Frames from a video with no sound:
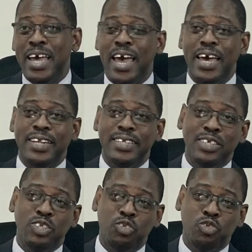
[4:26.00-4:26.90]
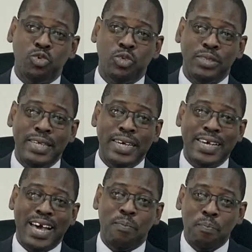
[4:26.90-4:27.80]
And so the
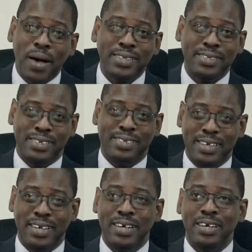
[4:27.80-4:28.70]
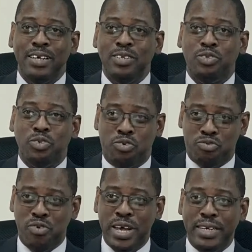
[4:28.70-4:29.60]
capacity to
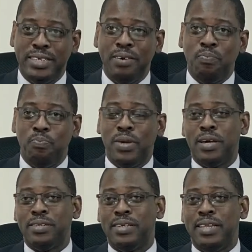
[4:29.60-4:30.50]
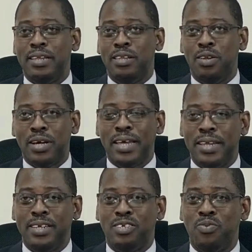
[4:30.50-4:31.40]
trade, because look at
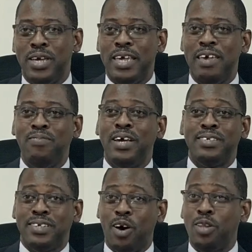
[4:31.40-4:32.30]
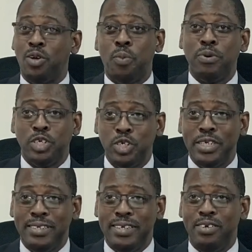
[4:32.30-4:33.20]
it this way, if there's the
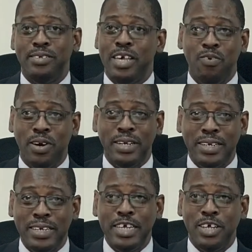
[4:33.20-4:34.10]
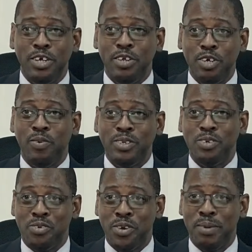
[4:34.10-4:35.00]
opportunity, you say you want to
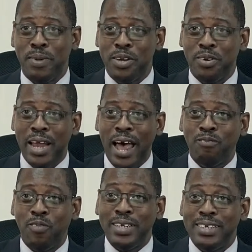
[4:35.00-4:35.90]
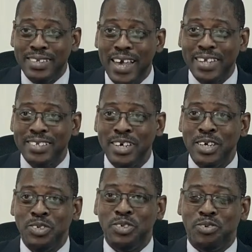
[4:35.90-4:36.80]
trade, but you don't have what it takes
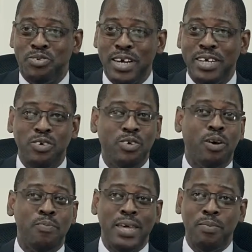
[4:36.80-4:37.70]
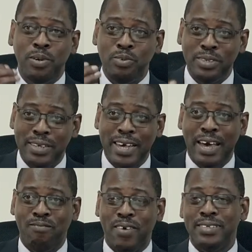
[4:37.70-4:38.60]
to trade, you'll not be able to take
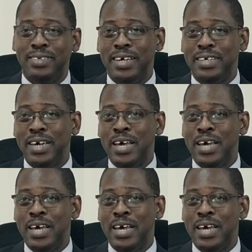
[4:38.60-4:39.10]
advantage